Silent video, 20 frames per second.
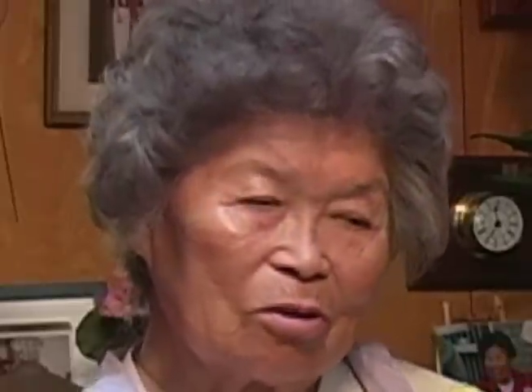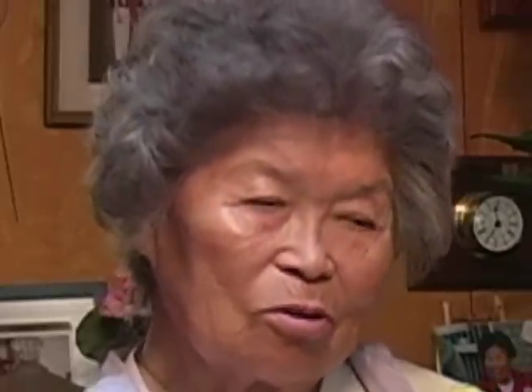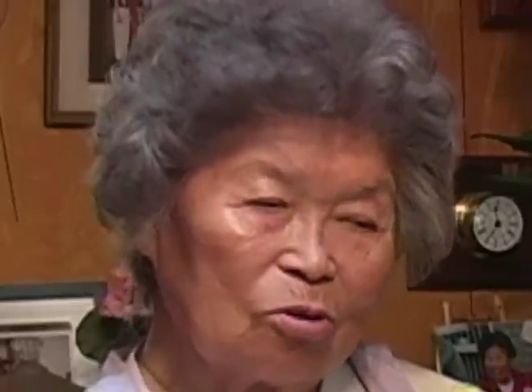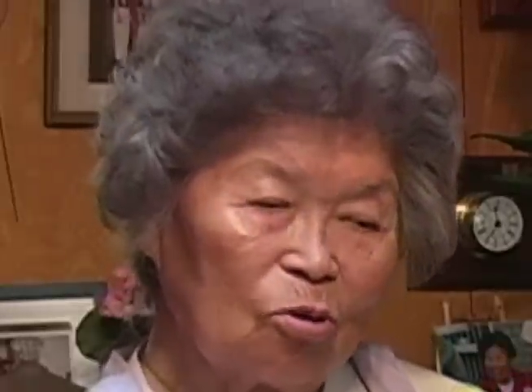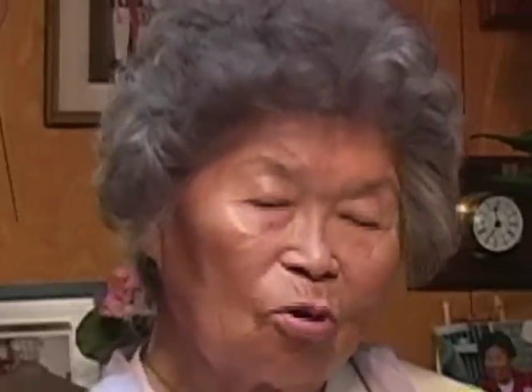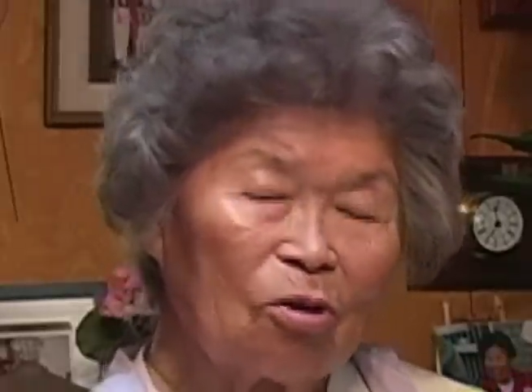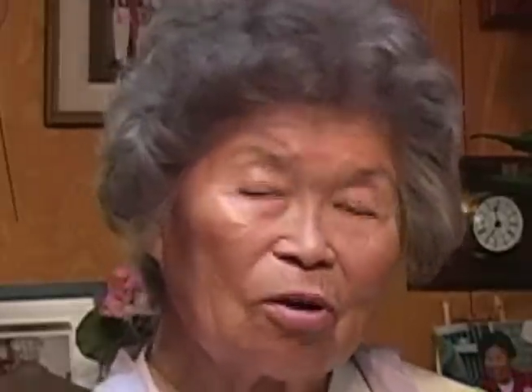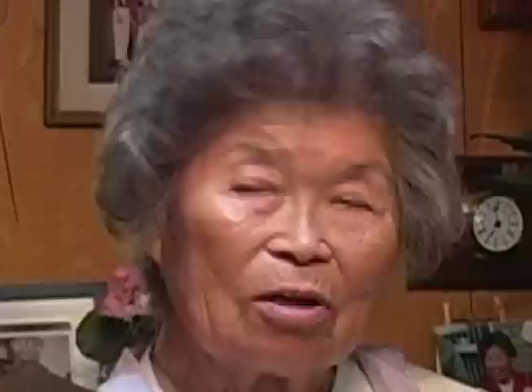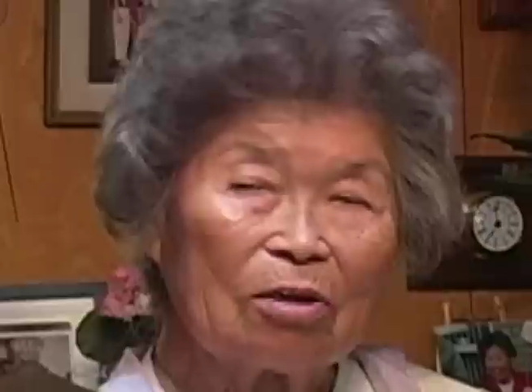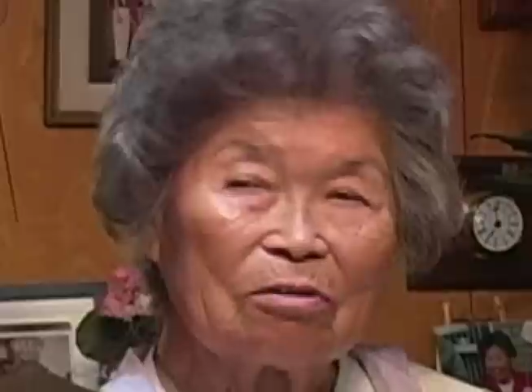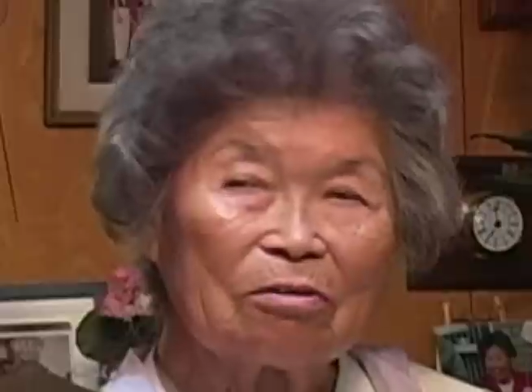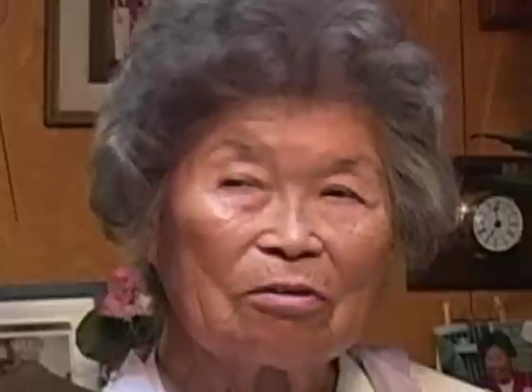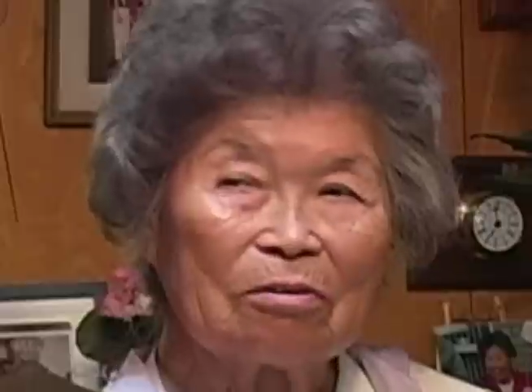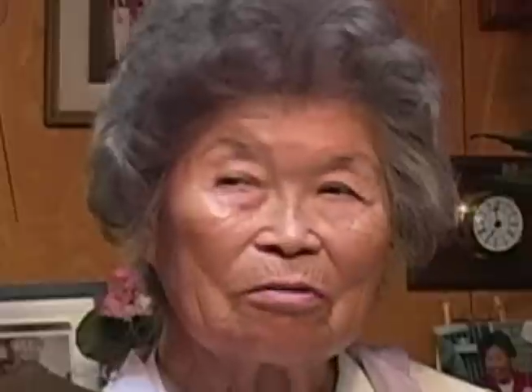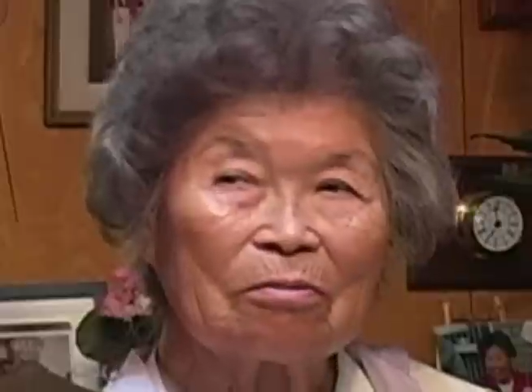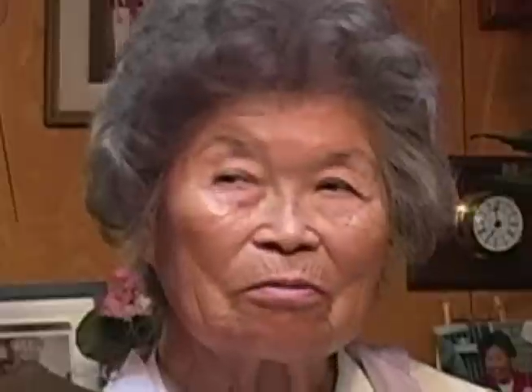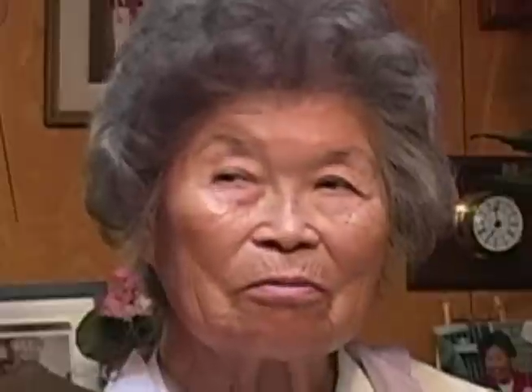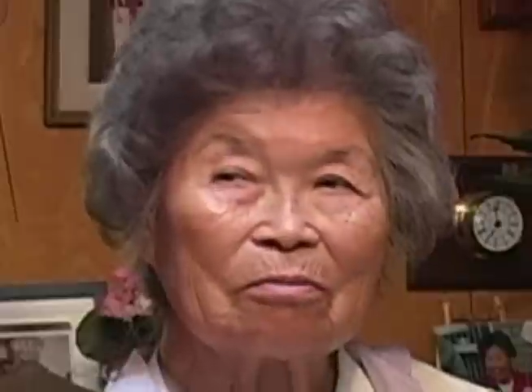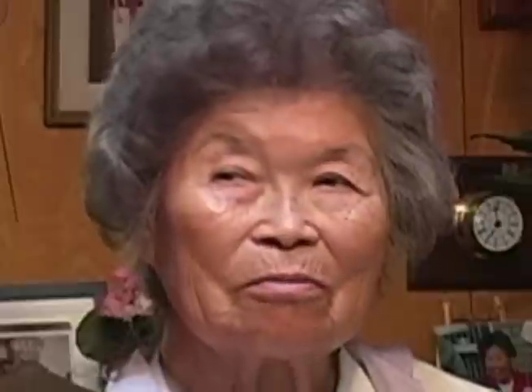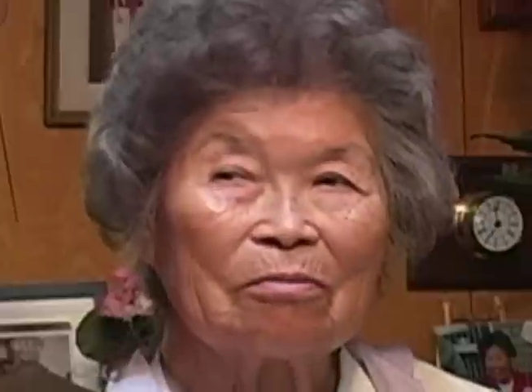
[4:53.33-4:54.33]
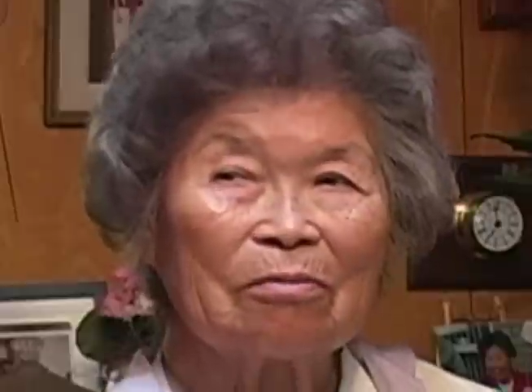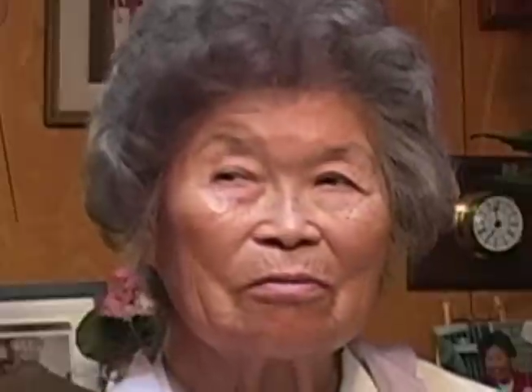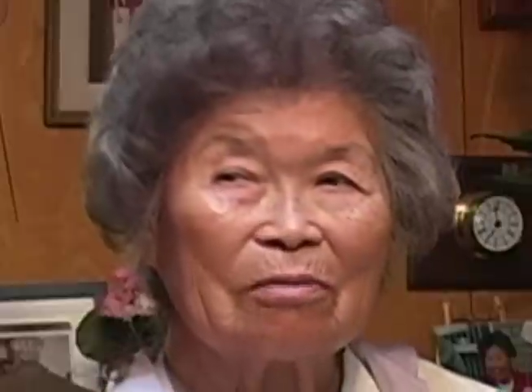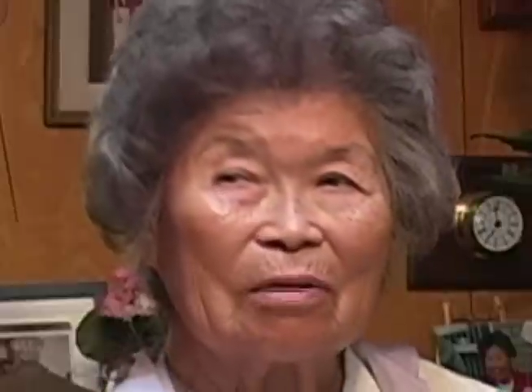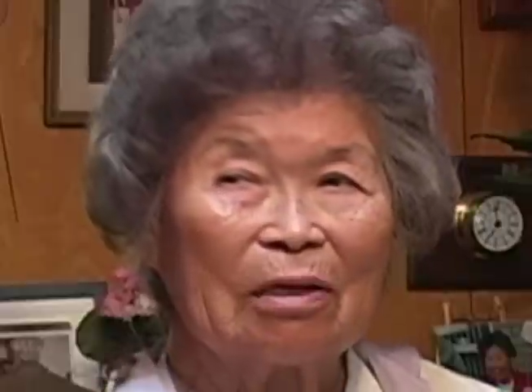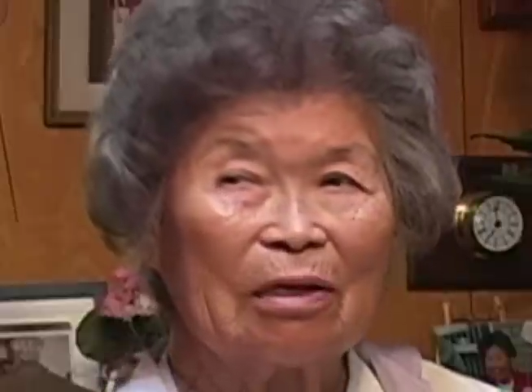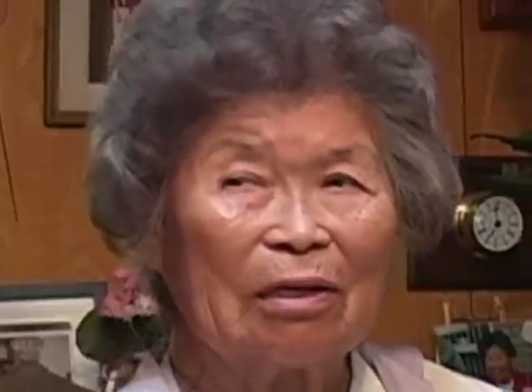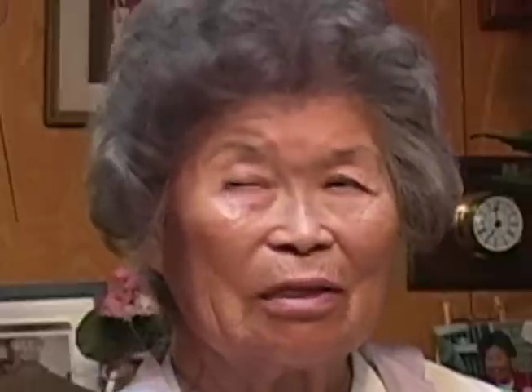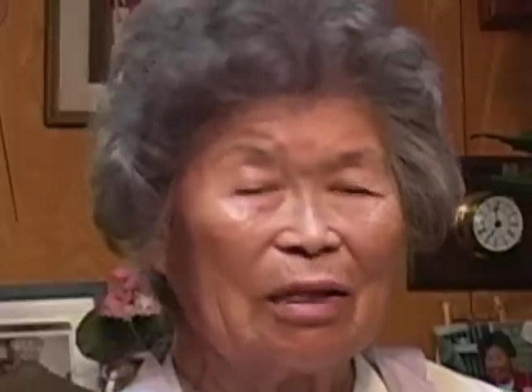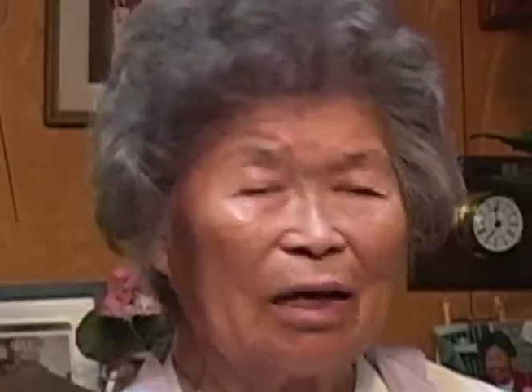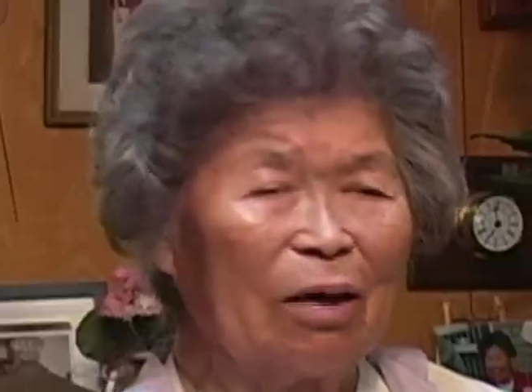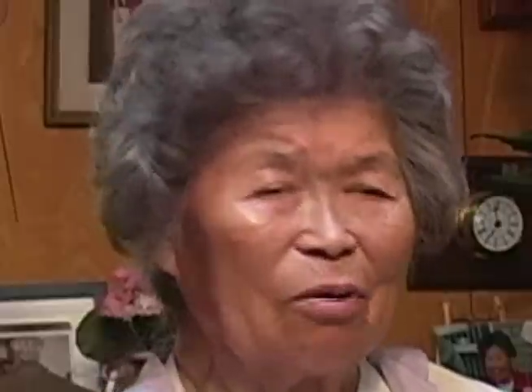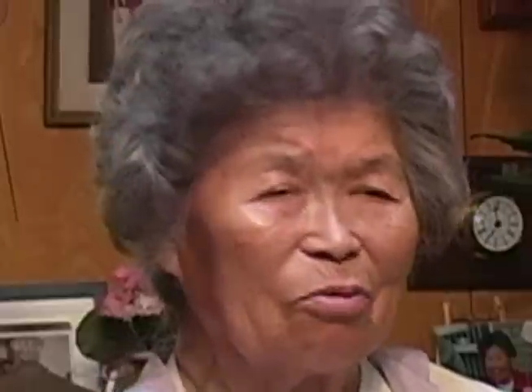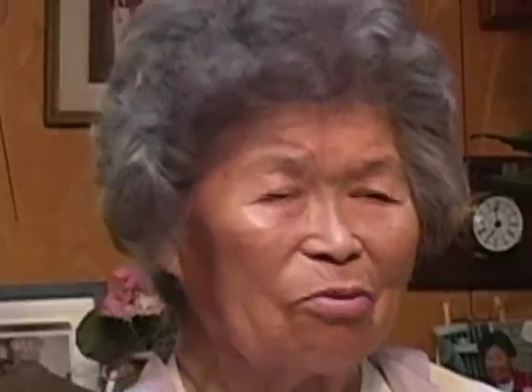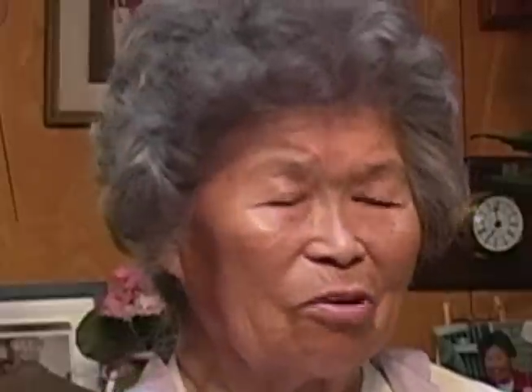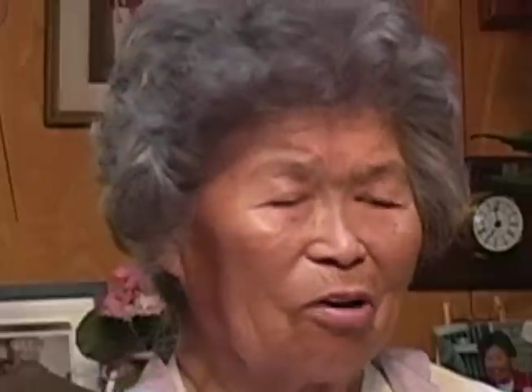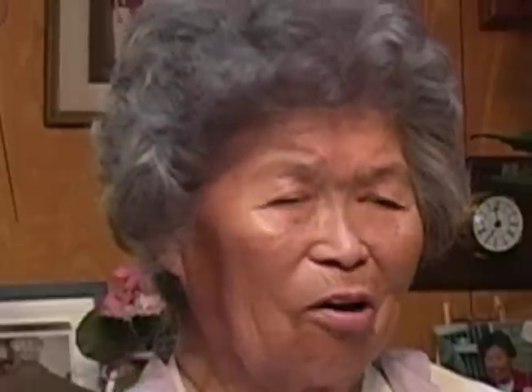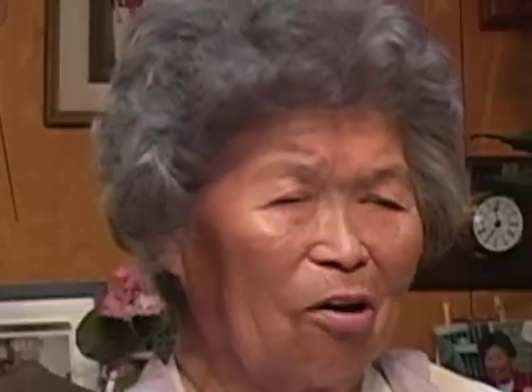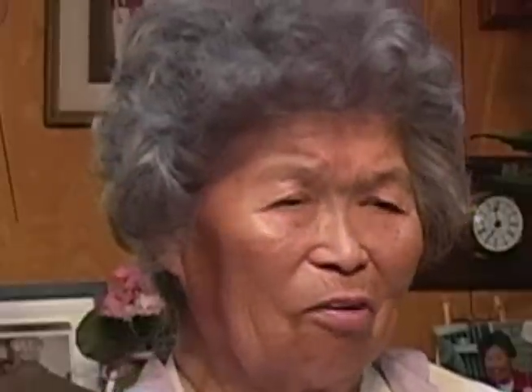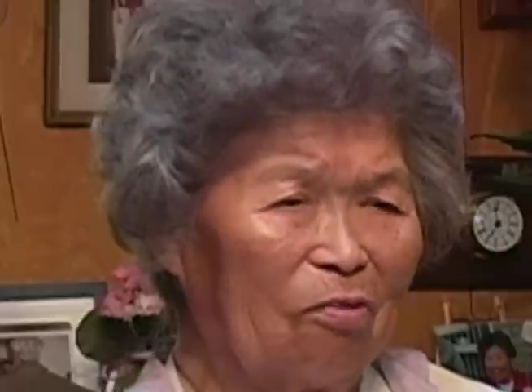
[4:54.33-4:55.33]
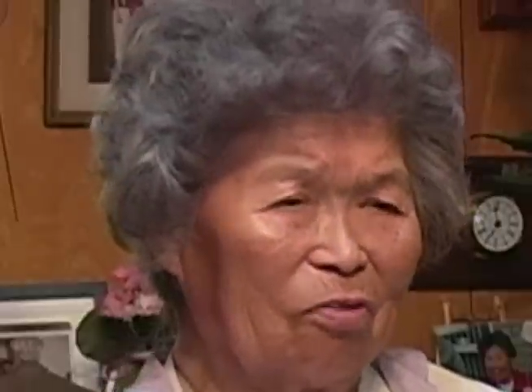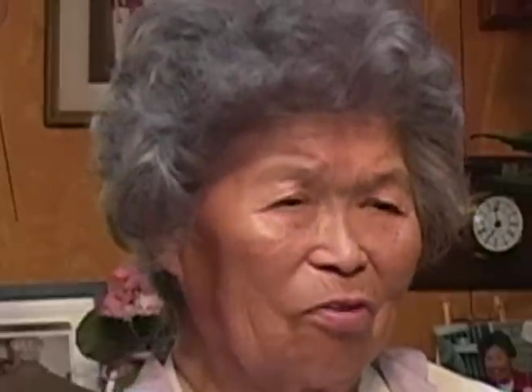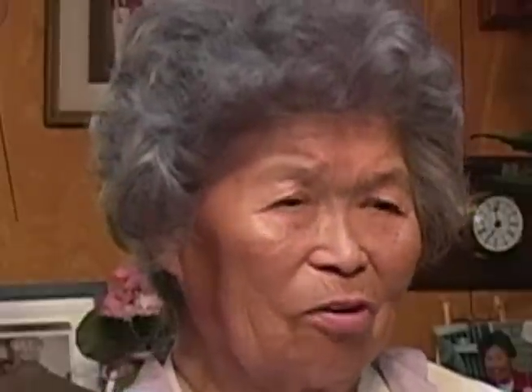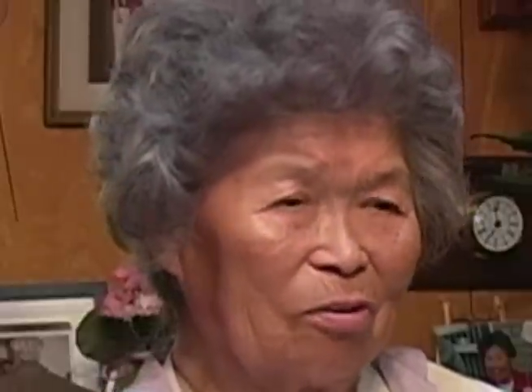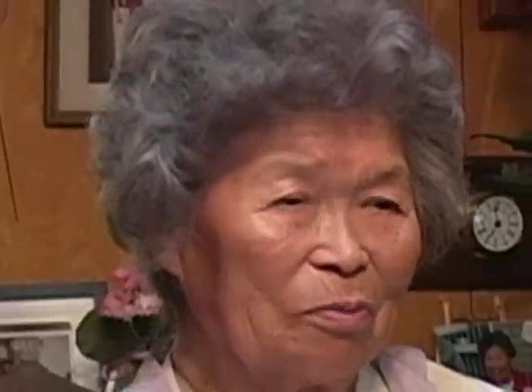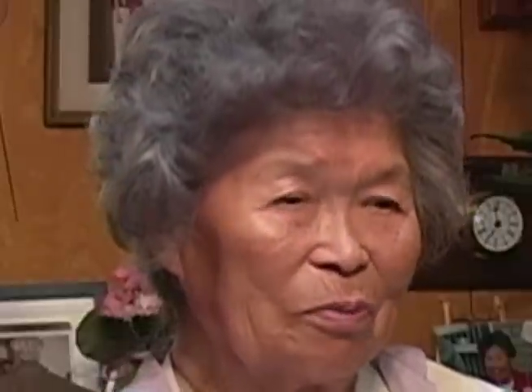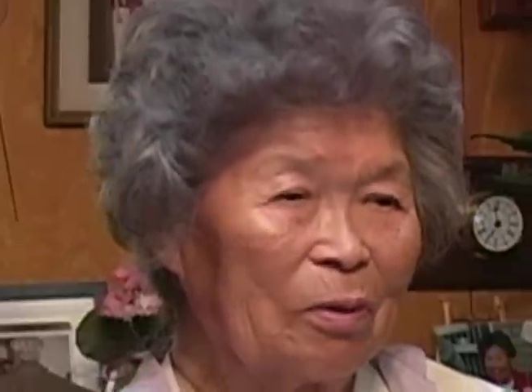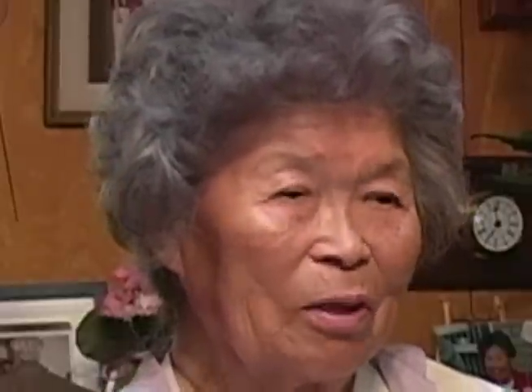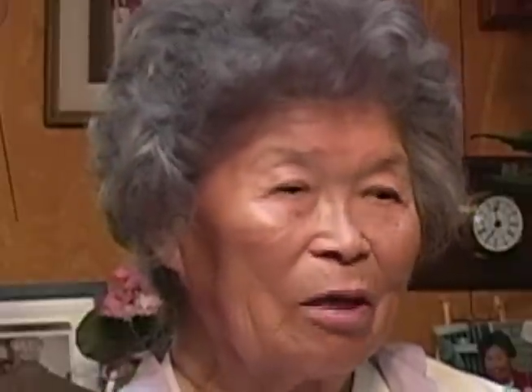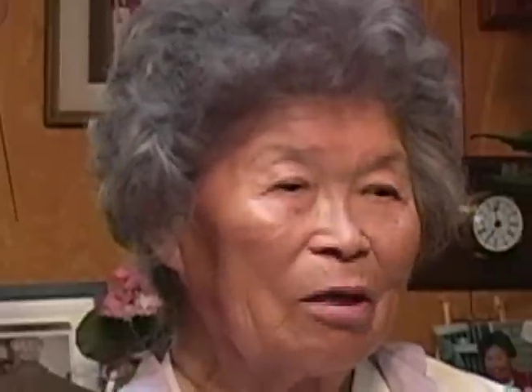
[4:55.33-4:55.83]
toilets, and that was awful.